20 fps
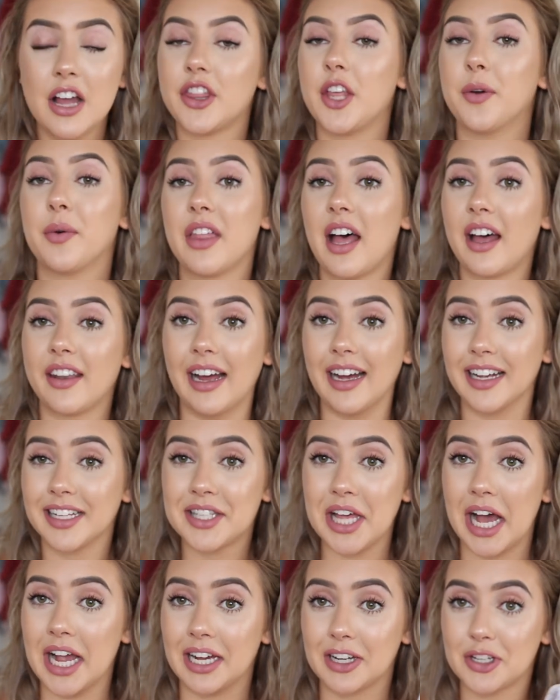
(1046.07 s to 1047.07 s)
They were that
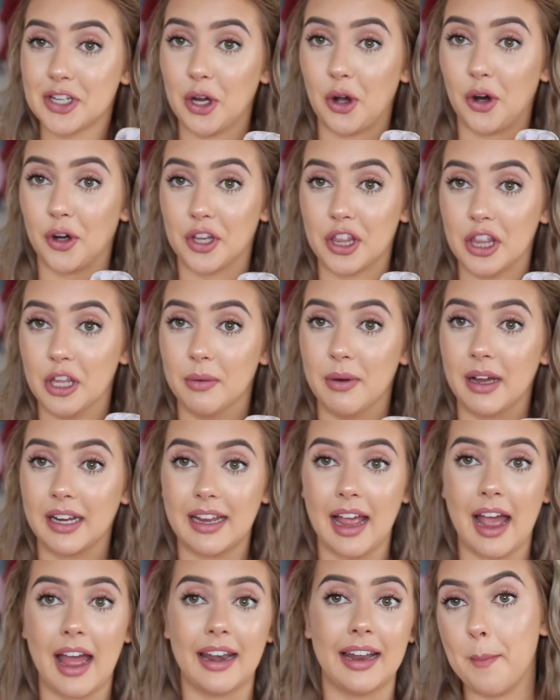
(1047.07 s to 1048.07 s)
nice that I actually ordered them
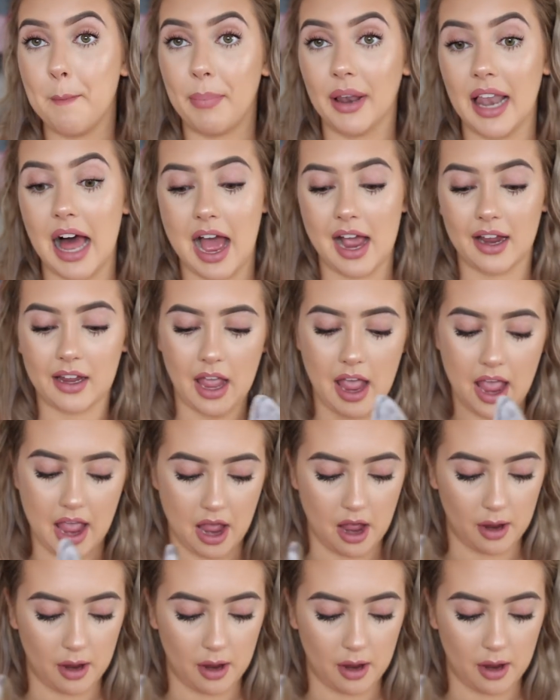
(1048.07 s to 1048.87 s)
again in black,